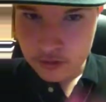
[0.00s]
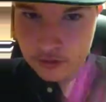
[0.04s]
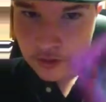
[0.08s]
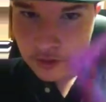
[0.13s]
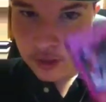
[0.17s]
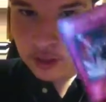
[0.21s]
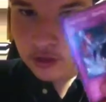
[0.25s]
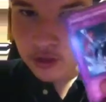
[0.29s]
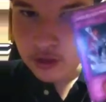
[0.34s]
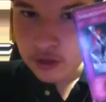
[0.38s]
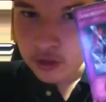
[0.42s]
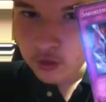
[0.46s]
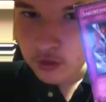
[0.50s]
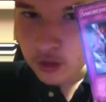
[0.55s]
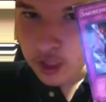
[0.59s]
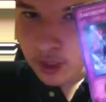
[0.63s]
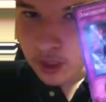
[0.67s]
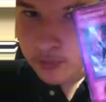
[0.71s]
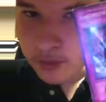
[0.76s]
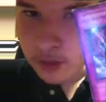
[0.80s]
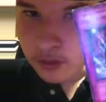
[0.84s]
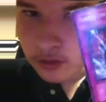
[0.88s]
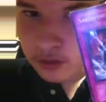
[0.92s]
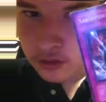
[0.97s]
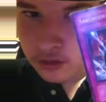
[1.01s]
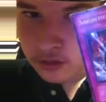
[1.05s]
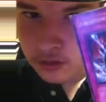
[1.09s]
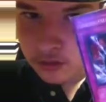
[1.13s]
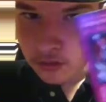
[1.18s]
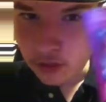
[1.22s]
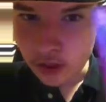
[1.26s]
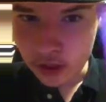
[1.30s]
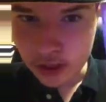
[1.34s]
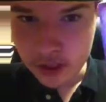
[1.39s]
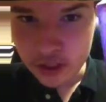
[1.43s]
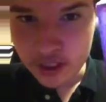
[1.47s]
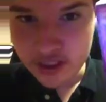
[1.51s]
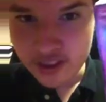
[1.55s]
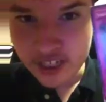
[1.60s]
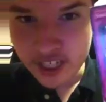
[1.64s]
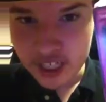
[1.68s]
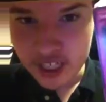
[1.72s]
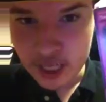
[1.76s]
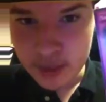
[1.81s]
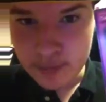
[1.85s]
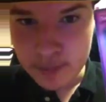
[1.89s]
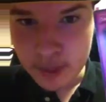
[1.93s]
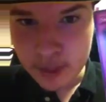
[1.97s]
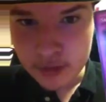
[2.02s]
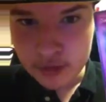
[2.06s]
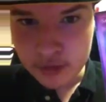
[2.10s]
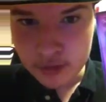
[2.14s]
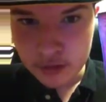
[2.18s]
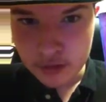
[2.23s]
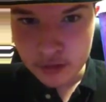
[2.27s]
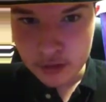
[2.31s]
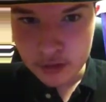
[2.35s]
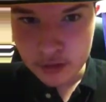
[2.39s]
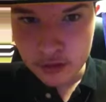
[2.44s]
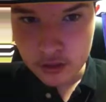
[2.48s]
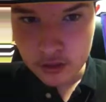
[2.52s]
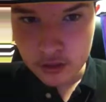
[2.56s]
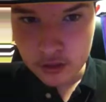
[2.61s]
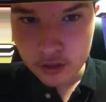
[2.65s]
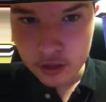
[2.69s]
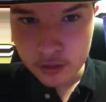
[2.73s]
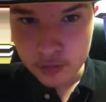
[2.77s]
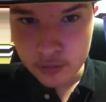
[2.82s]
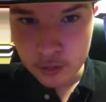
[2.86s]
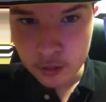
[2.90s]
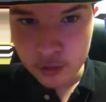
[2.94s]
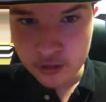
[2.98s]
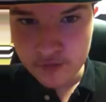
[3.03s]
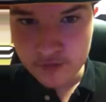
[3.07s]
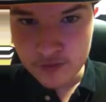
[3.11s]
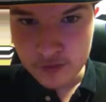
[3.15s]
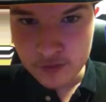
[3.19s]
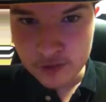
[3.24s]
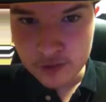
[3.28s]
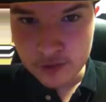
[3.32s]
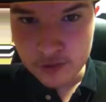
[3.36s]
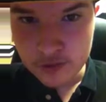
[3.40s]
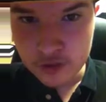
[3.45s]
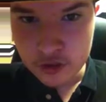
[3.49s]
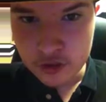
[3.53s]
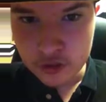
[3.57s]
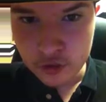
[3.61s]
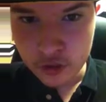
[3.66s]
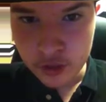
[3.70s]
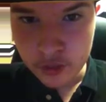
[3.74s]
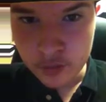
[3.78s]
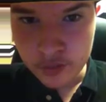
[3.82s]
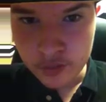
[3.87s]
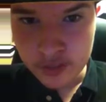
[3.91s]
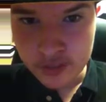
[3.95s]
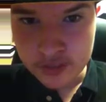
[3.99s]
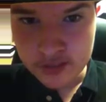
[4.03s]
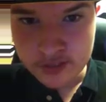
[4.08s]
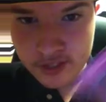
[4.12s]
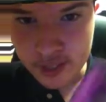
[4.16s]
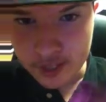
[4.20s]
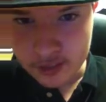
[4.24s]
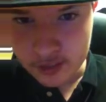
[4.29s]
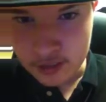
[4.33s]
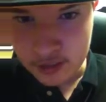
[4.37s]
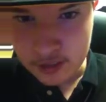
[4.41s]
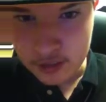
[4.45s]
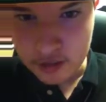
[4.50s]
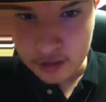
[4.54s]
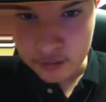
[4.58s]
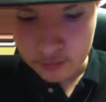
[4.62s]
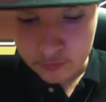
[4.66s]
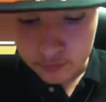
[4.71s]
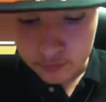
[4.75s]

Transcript: Sekretsu Armor. Target an attacking monster on your opponent's field and destroy it when it's attacking you.